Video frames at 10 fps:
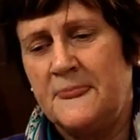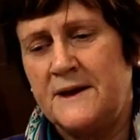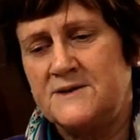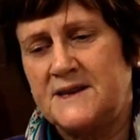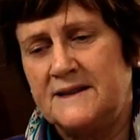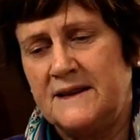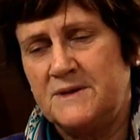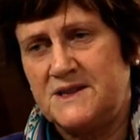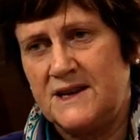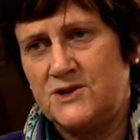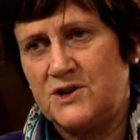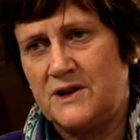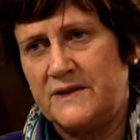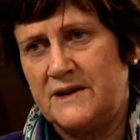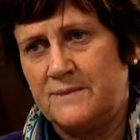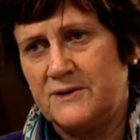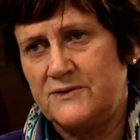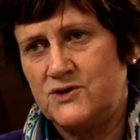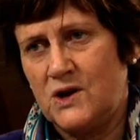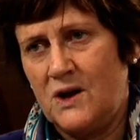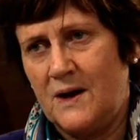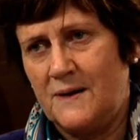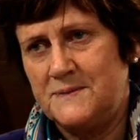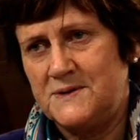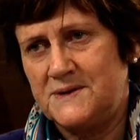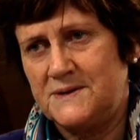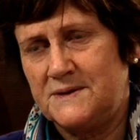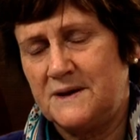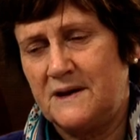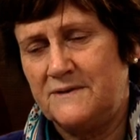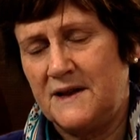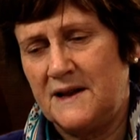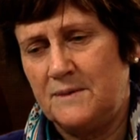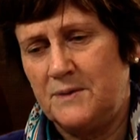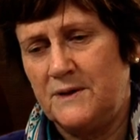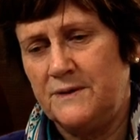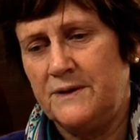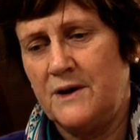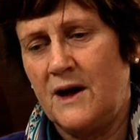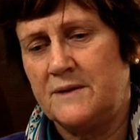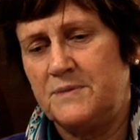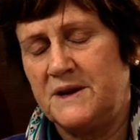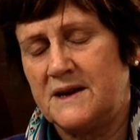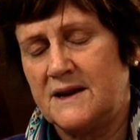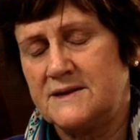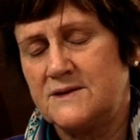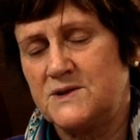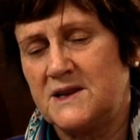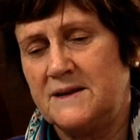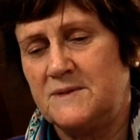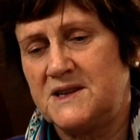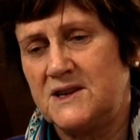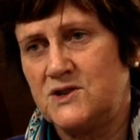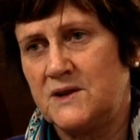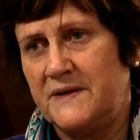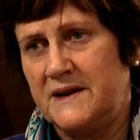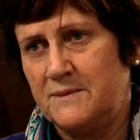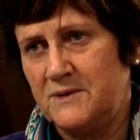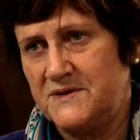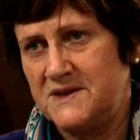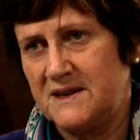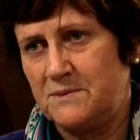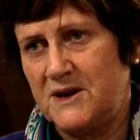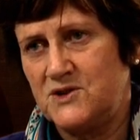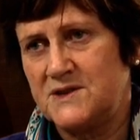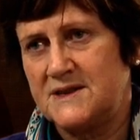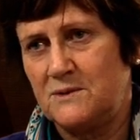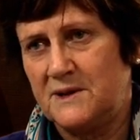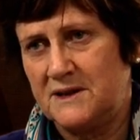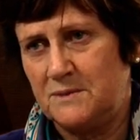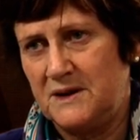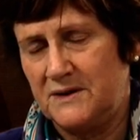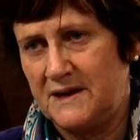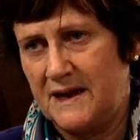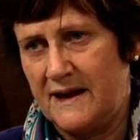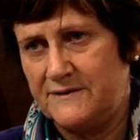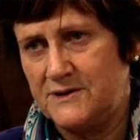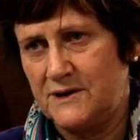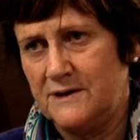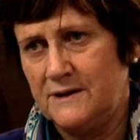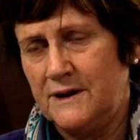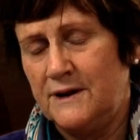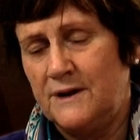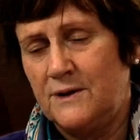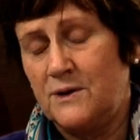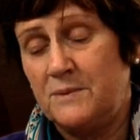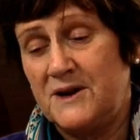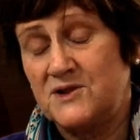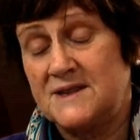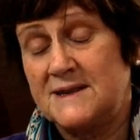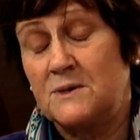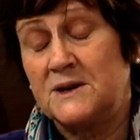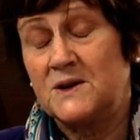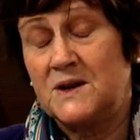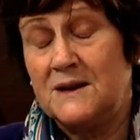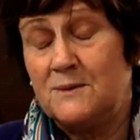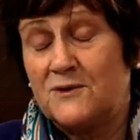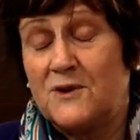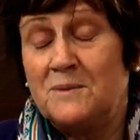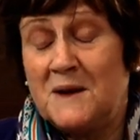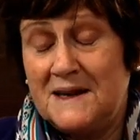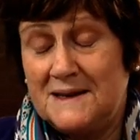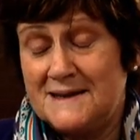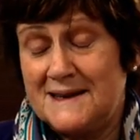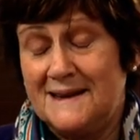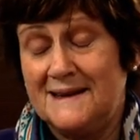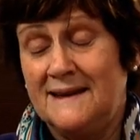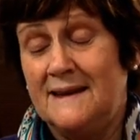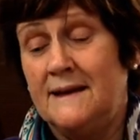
There's a limitation on the number of jobs available, not because there's a limitation on the number of sick patients that one could be looking after or patients that one could keep from getting sick,